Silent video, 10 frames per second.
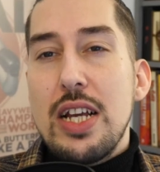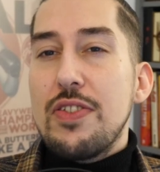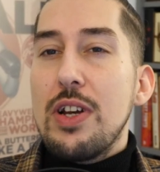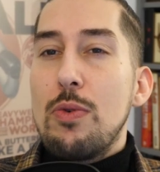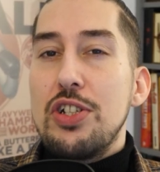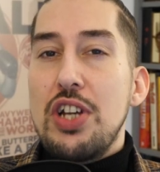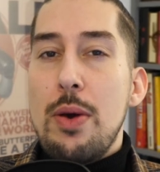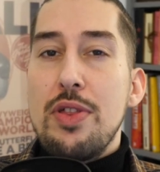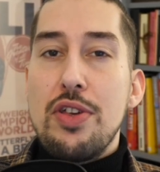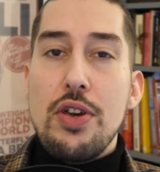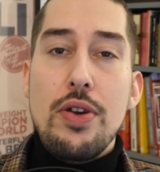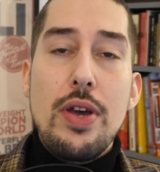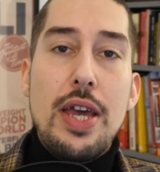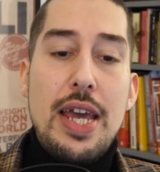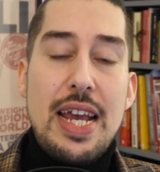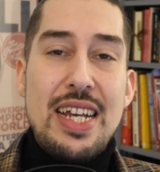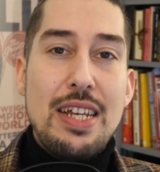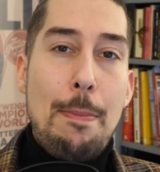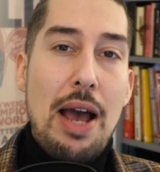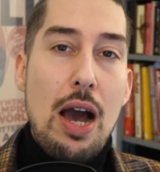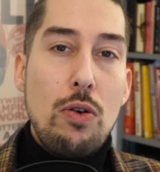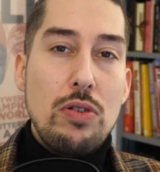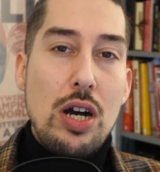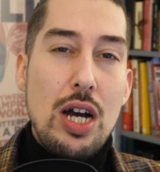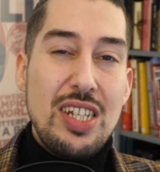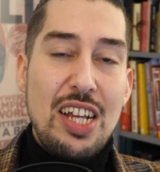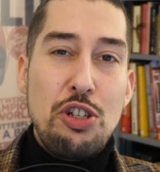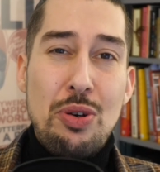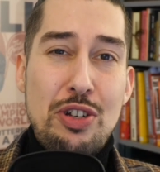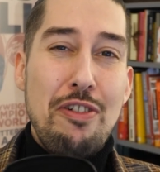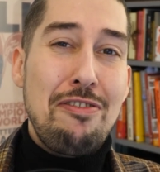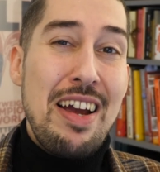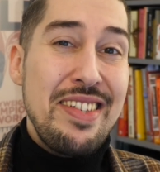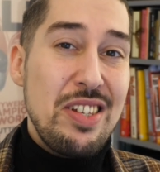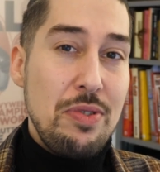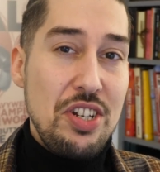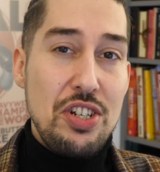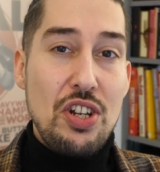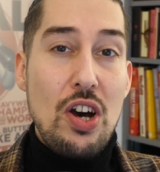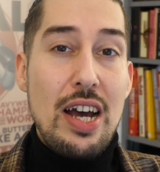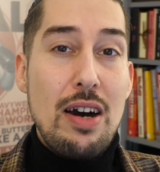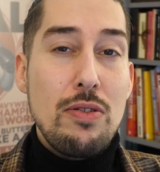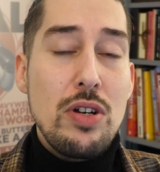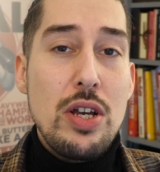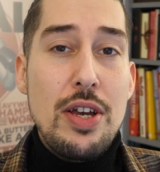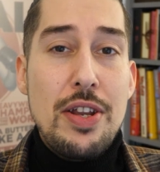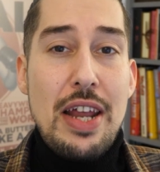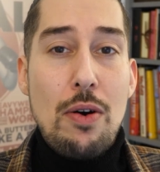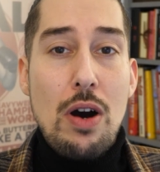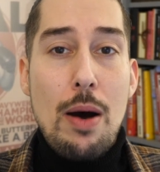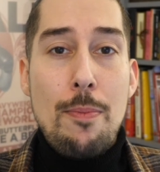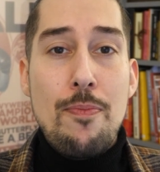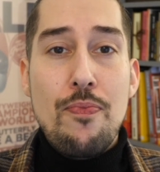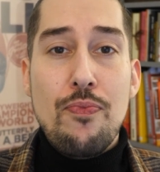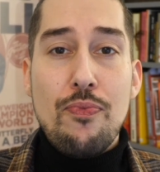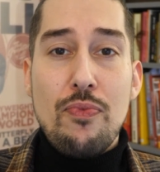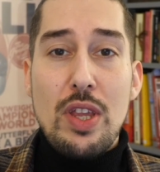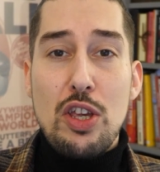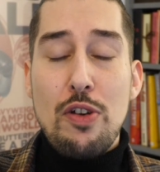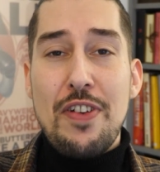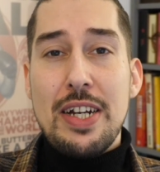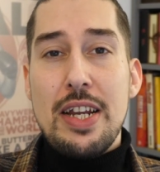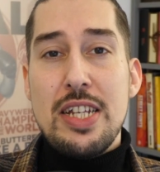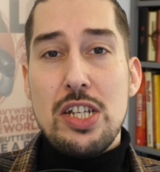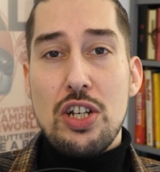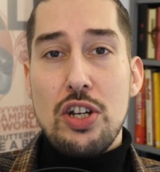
next thing I want to share with you is about tattooing your friends when you start out. Now, you'd think that this is a